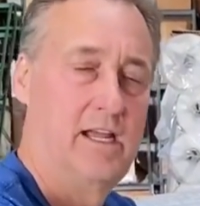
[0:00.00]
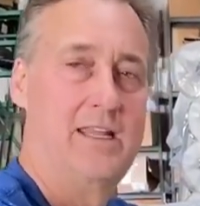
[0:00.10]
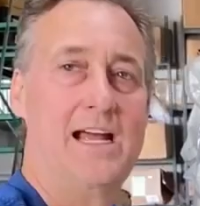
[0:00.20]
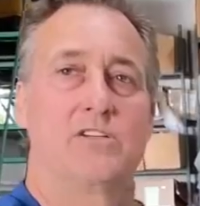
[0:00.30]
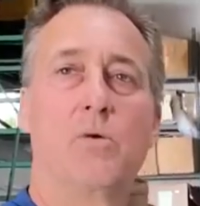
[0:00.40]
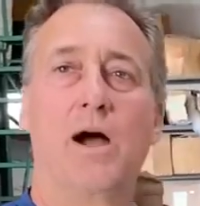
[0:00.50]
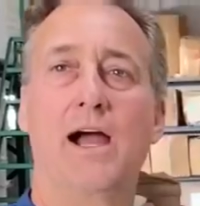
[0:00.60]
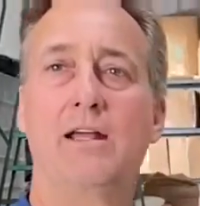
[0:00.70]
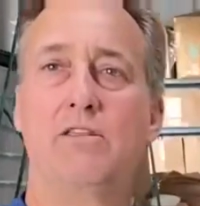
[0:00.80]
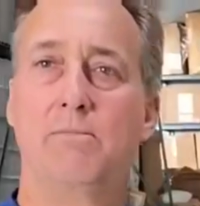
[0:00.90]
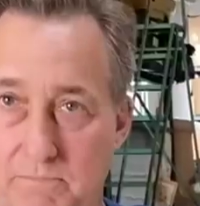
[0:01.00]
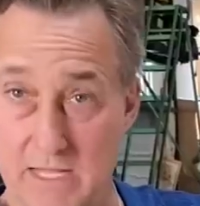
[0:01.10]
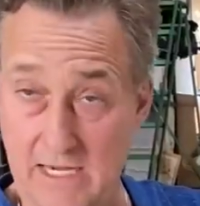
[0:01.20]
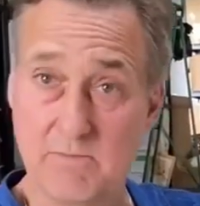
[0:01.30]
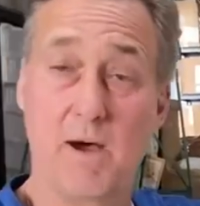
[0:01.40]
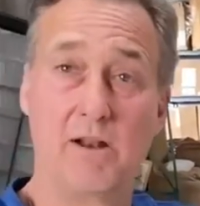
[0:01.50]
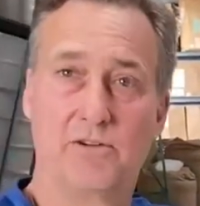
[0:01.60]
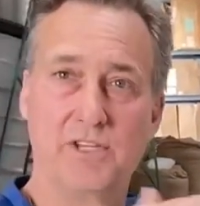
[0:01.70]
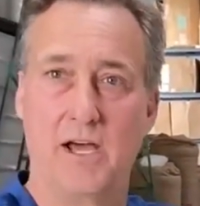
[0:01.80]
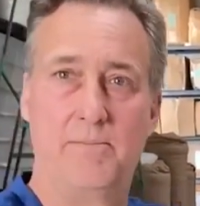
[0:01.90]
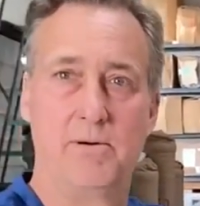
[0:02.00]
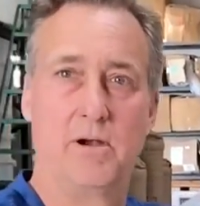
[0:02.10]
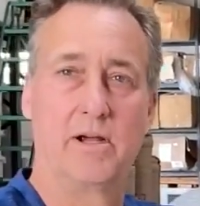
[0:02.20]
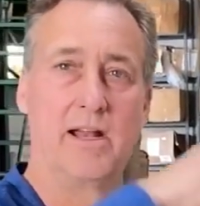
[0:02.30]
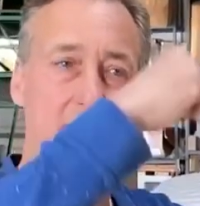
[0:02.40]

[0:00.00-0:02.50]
And that's why the next models up are going to have